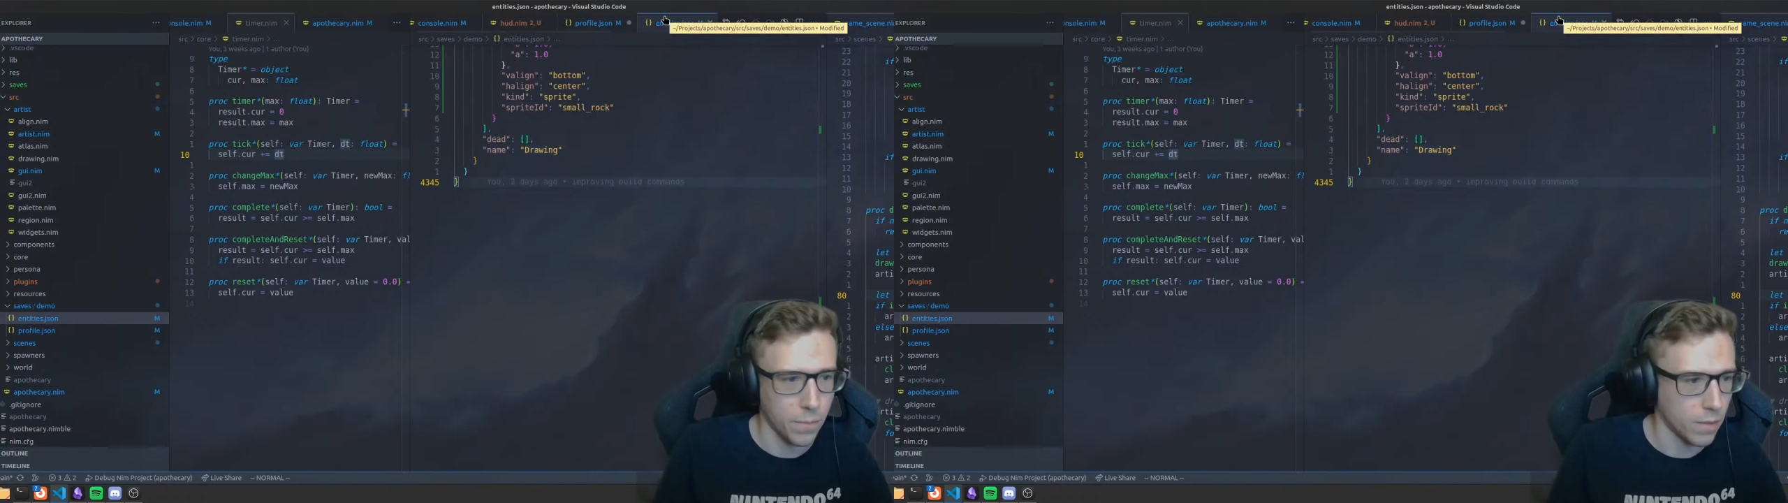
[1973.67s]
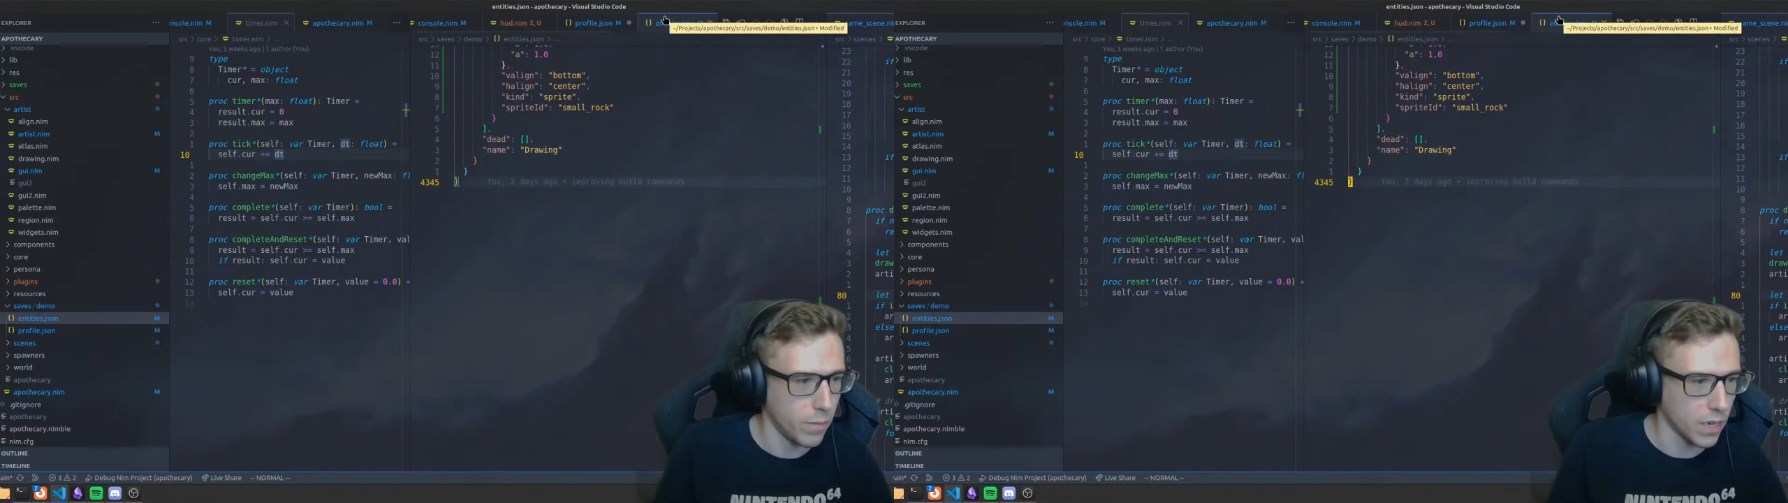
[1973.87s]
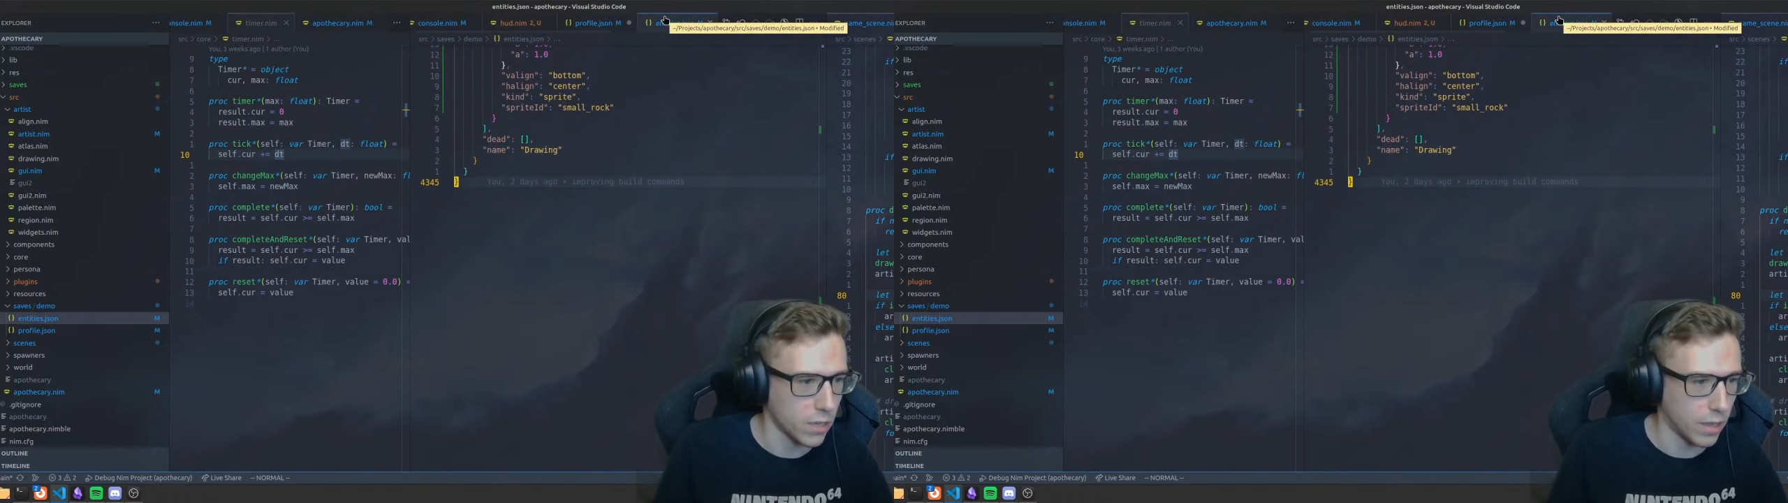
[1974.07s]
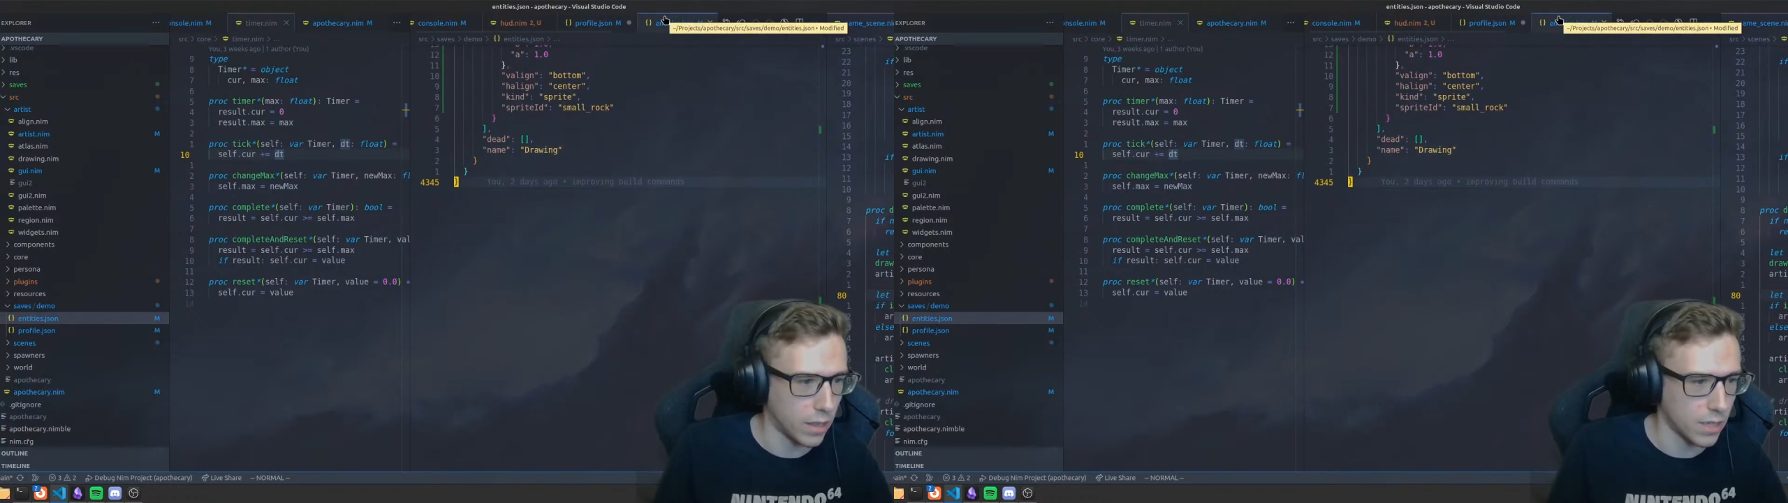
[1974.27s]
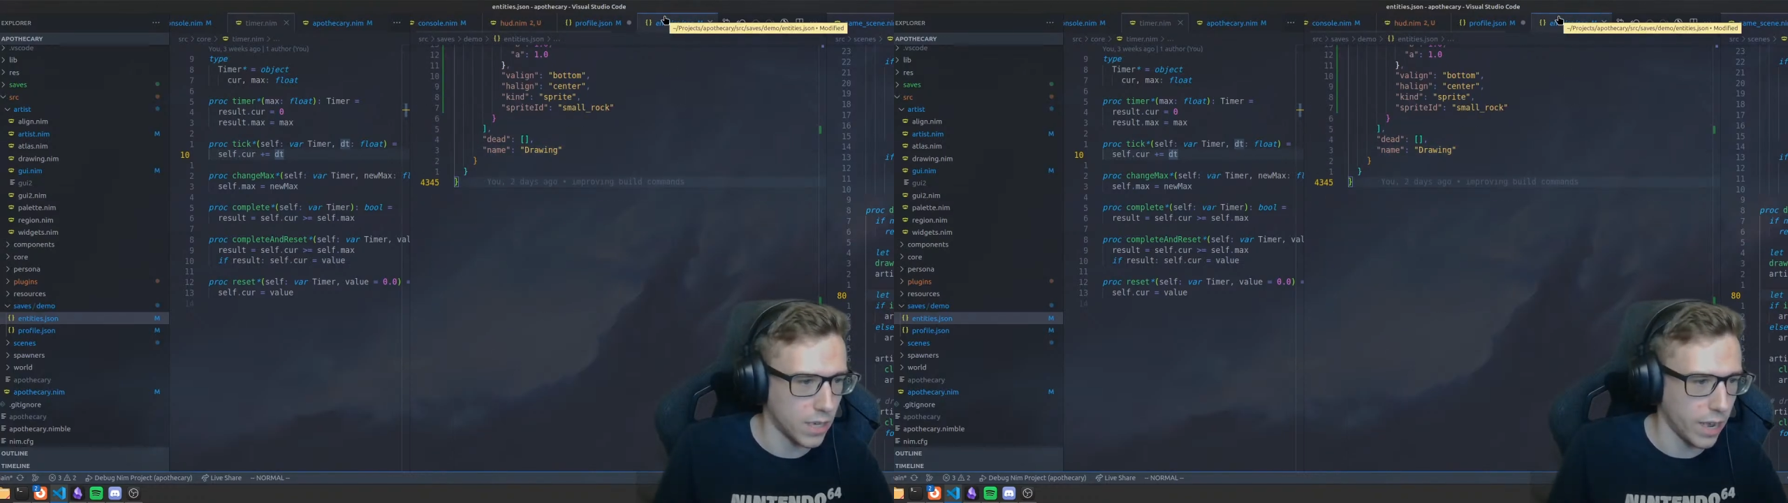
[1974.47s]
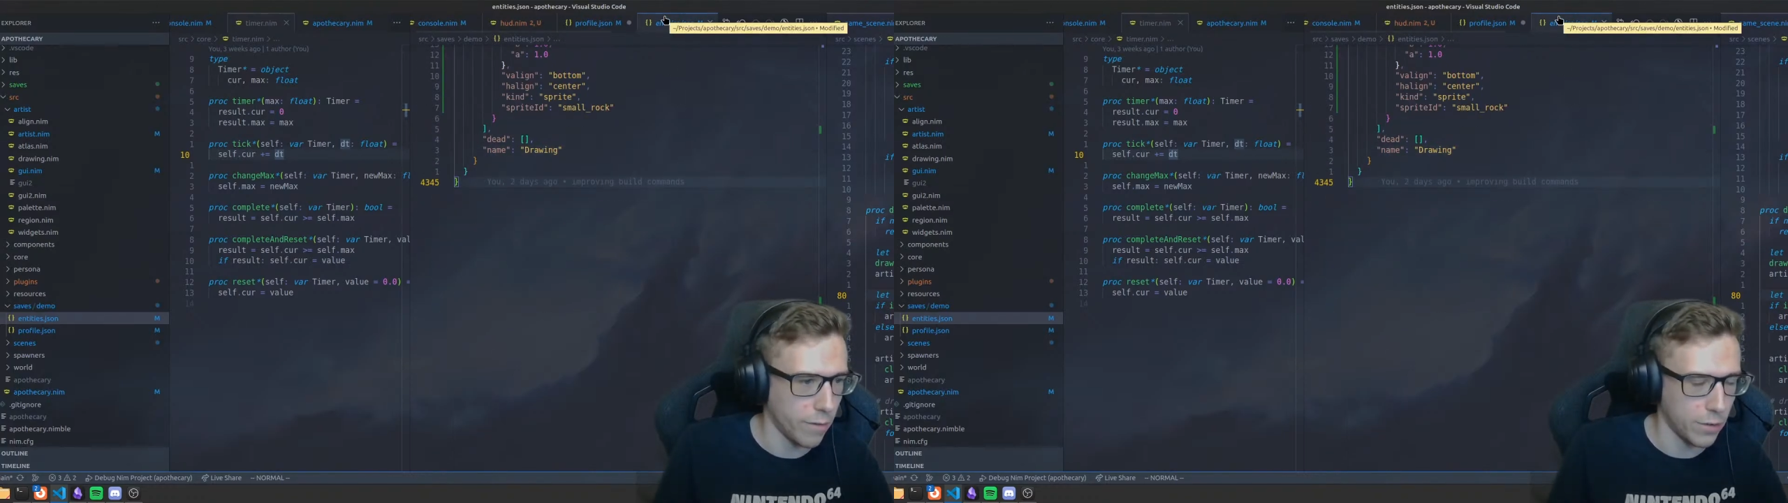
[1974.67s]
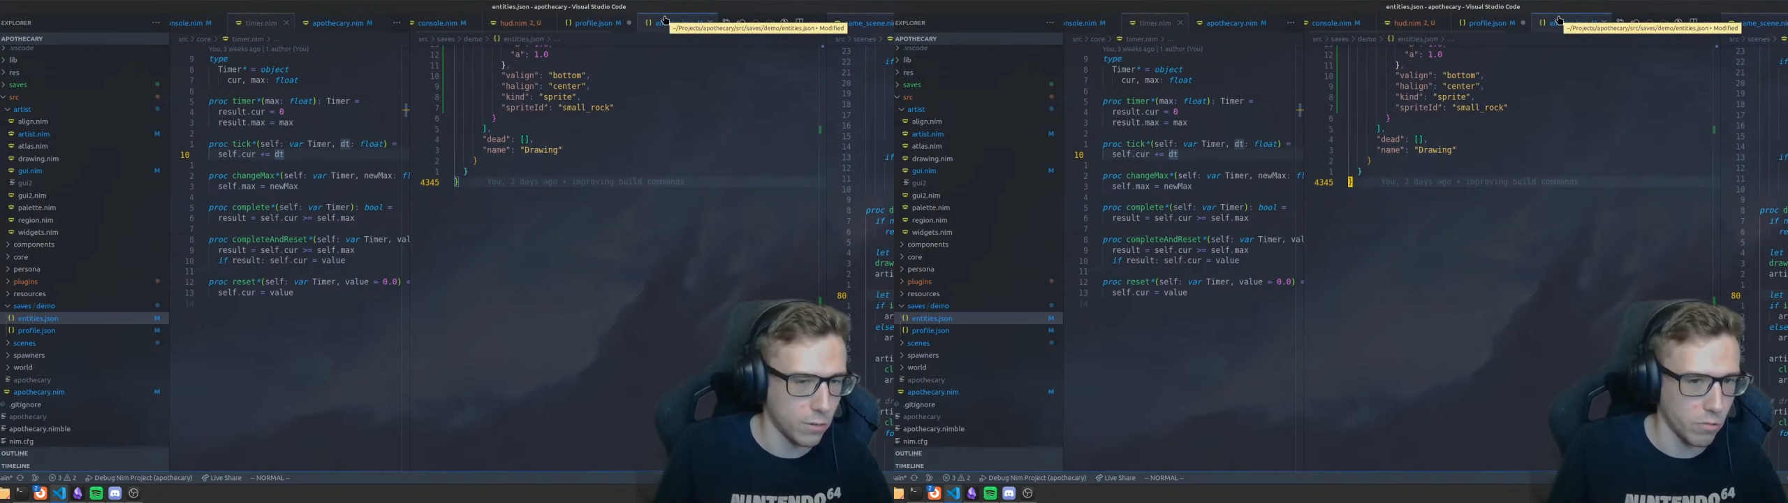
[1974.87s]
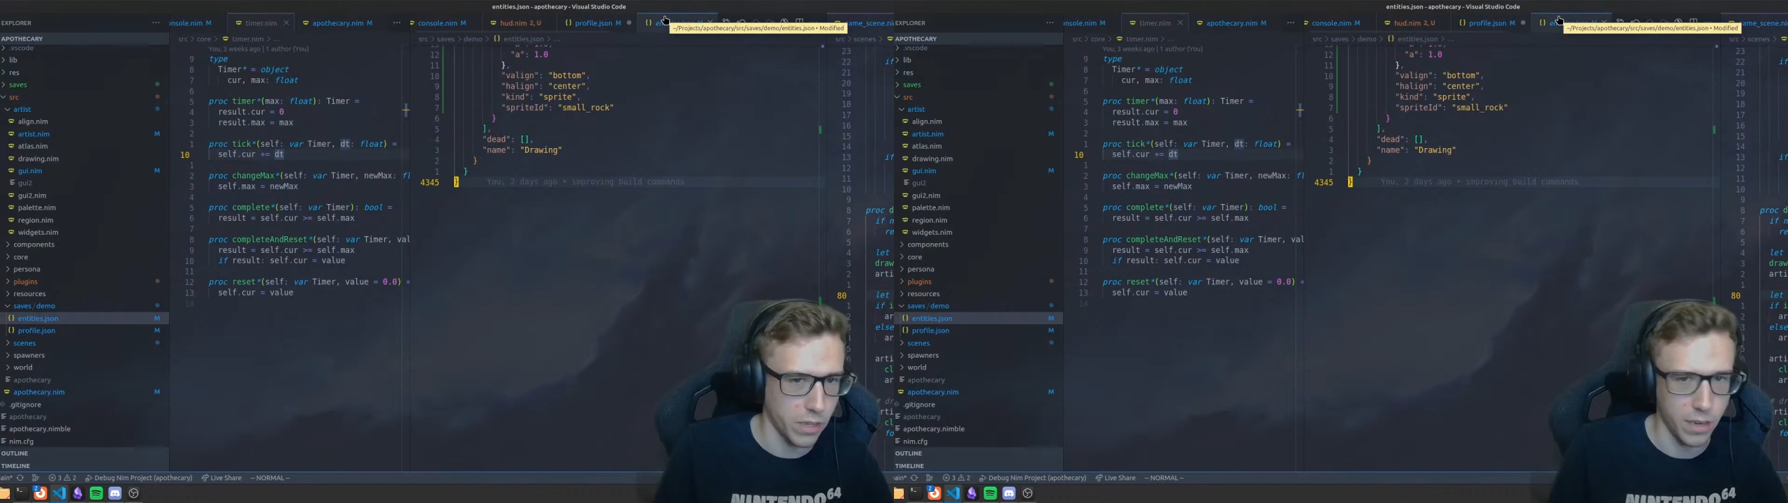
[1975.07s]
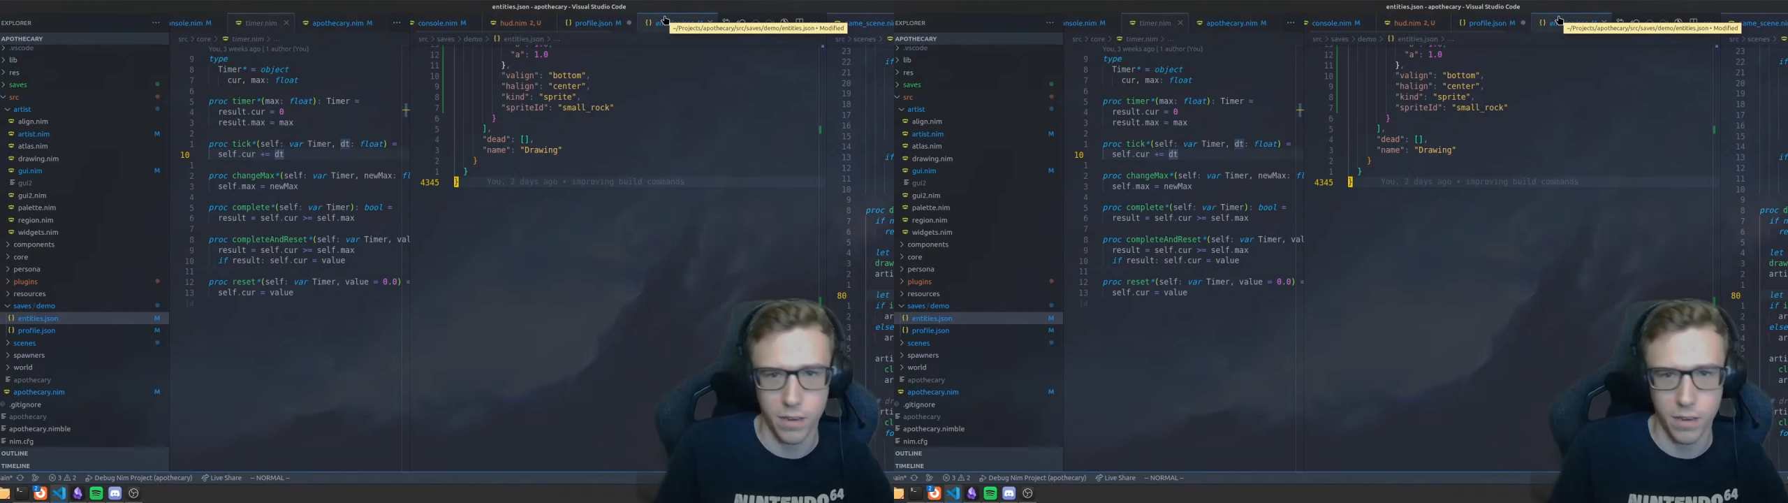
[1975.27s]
Make it so that the save is really